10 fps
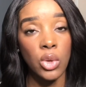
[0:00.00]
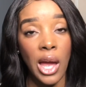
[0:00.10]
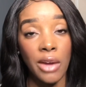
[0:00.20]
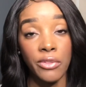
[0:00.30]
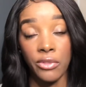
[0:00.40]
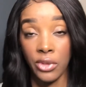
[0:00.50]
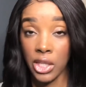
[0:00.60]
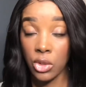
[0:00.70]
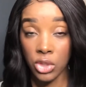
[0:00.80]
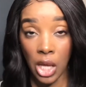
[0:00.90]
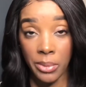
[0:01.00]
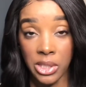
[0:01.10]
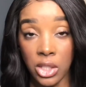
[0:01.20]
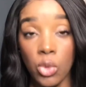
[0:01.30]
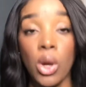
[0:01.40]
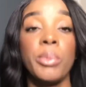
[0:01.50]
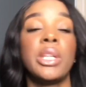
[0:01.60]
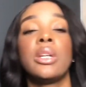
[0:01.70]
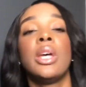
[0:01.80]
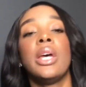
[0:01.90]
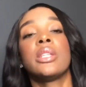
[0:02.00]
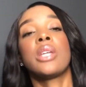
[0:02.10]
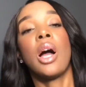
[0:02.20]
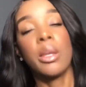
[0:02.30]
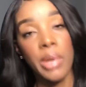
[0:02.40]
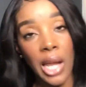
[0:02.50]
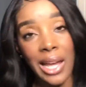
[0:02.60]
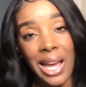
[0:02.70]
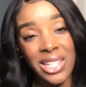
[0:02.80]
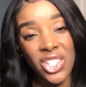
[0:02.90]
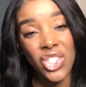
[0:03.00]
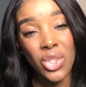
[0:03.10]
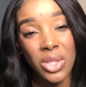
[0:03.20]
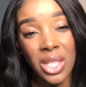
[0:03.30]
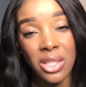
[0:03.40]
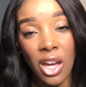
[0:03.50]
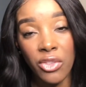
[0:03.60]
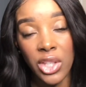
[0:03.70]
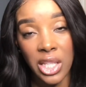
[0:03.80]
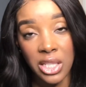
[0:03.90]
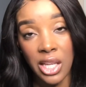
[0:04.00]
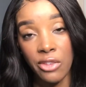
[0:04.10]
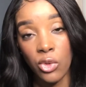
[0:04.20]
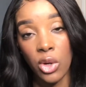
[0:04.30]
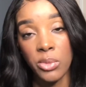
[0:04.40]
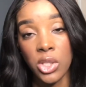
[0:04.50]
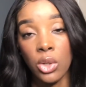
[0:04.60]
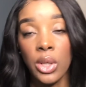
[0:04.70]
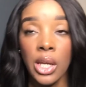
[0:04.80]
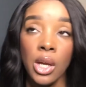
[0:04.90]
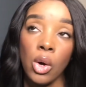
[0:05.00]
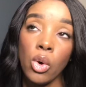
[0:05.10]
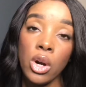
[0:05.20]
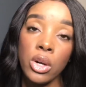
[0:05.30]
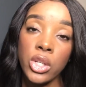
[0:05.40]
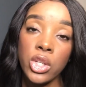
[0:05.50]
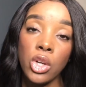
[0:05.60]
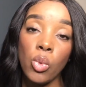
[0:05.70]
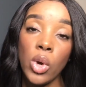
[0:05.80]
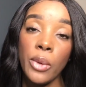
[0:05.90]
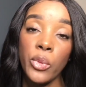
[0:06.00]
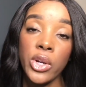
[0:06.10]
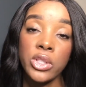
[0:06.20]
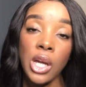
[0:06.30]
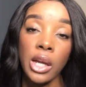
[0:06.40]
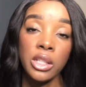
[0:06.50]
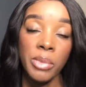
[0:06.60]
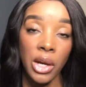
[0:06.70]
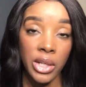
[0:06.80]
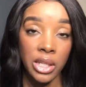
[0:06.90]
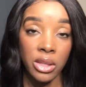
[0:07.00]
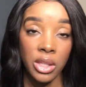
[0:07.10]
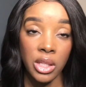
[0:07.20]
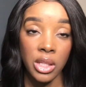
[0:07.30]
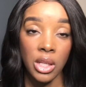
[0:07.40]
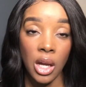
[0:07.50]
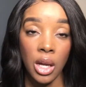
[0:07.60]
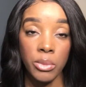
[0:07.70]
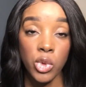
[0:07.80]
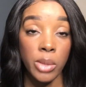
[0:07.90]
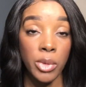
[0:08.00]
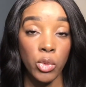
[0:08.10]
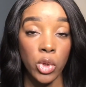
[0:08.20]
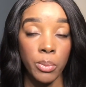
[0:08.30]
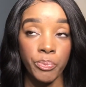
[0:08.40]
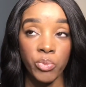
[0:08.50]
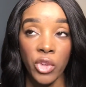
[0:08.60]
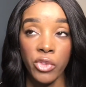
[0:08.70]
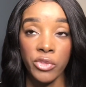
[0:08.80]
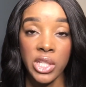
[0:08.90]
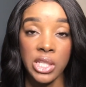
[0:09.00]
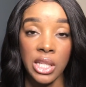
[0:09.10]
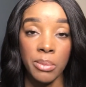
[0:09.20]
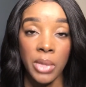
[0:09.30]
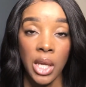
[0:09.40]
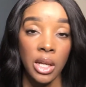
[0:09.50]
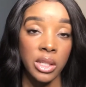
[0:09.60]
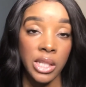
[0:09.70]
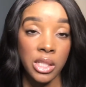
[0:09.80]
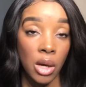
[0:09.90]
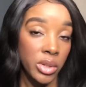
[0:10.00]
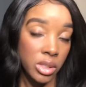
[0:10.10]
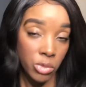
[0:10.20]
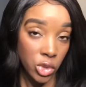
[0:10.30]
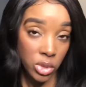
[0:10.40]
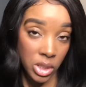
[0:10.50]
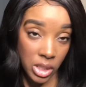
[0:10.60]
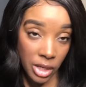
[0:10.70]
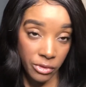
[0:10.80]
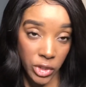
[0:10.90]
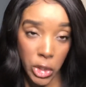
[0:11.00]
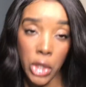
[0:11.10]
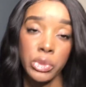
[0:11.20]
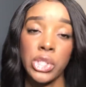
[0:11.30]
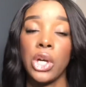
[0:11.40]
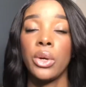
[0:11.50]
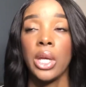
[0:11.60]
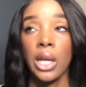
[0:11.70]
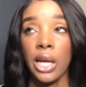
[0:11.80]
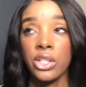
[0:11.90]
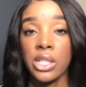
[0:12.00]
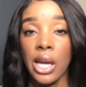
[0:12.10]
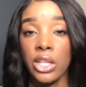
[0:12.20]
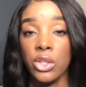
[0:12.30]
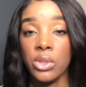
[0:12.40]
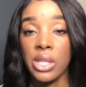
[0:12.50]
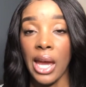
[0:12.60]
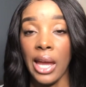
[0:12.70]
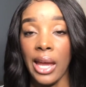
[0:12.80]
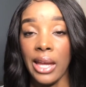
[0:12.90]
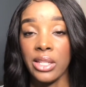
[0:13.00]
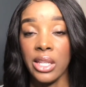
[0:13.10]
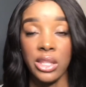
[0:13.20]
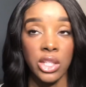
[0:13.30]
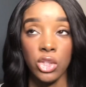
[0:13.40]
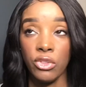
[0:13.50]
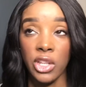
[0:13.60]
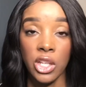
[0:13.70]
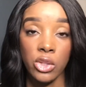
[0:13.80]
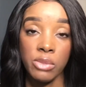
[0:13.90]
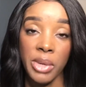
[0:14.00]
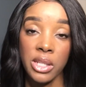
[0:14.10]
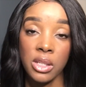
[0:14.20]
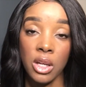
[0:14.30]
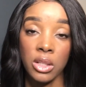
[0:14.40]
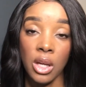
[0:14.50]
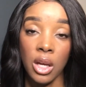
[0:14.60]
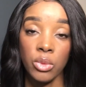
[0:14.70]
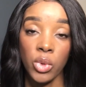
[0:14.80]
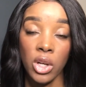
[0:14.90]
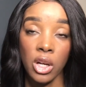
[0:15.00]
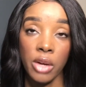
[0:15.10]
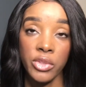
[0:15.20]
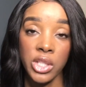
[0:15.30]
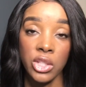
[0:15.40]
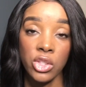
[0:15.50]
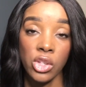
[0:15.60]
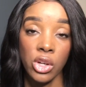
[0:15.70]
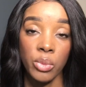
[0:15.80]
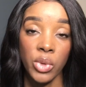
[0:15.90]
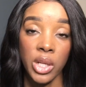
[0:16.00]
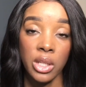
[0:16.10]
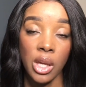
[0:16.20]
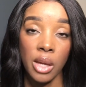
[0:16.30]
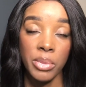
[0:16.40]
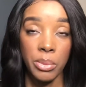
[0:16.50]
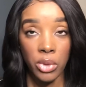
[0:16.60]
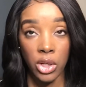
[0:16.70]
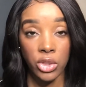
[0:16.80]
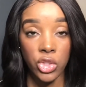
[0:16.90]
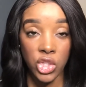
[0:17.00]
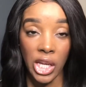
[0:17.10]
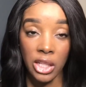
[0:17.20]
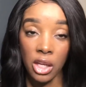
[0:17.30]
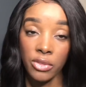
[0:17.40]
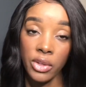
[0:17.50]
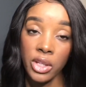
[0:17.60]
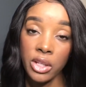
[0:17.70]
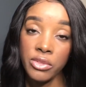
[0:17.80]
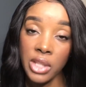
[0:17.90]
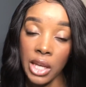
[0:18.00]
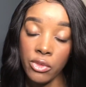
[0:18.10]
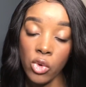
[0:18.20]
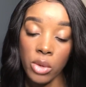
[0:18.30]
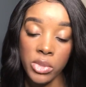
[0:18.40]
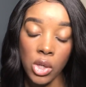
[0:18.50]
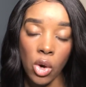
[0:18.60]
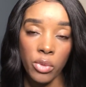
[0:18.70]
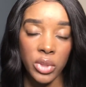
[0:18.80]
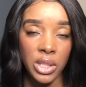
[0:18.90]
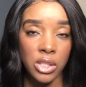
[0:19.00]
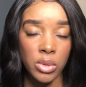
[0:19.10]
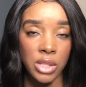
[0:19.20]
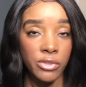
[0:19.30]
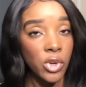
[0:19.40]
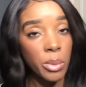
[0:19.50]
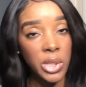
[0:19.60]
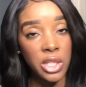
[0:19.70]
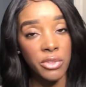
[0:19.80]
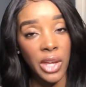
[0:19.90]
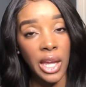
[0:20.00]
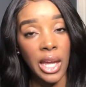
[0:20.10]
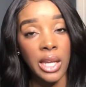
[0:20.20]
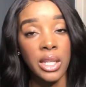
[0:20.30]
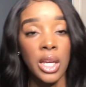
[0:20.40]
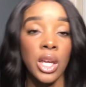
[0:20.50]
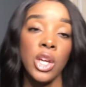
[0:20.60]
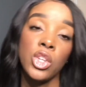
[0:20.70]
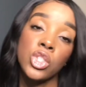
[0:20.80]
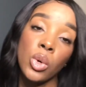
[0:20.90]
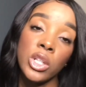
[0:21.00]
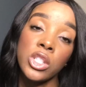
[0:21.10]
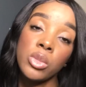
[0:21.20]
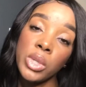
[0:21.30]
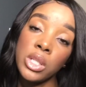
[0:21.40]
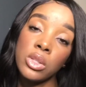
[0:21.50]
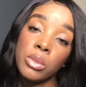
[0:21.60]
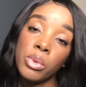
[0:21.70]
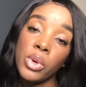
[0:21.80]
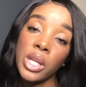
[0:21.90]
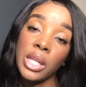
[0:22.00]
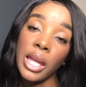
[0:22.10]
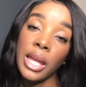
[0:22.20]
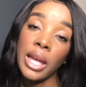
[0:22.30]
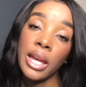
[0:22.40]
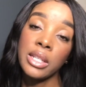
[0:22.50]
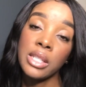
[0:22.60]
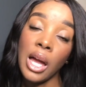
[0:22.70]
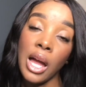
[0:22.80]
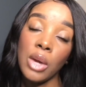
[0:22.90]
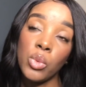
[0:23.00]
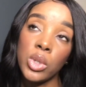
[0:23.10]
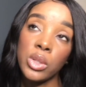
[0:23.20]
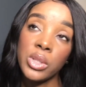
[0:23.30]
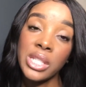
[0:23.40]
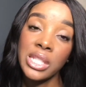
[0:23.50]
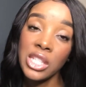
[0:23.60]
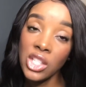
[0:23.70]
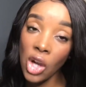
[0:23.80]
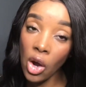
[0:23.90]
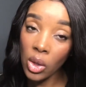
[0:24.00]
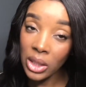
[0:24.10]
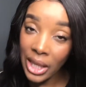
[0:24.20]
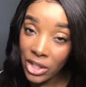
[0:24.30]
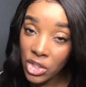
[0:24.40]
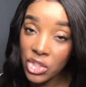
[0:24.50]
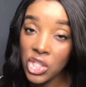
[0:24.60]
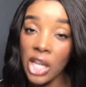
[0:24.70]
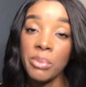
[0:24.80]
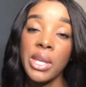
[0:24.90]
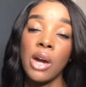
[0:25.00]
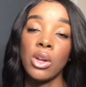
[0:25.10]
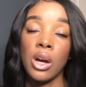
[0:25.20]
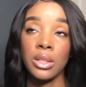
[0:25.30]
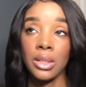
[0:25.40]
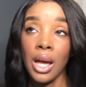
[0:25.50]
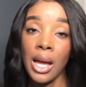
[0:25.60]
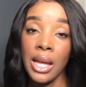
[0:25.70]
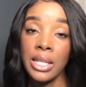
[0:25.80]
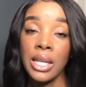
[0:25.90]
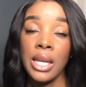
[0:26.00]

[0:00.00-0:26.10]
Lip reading: have video topics that you want me to talk about, I kind of just use things off of the intake form. So, or you know, what we're talking about in the treatment room for V-steam, because that's always some juicy stuff, you know. So I just kind of use that and then do videos based on what our conversations are and what people are checking off on their intake form. So hopefully this was informative and short and sweet and to the point, and I will see y'all later. Check me out online,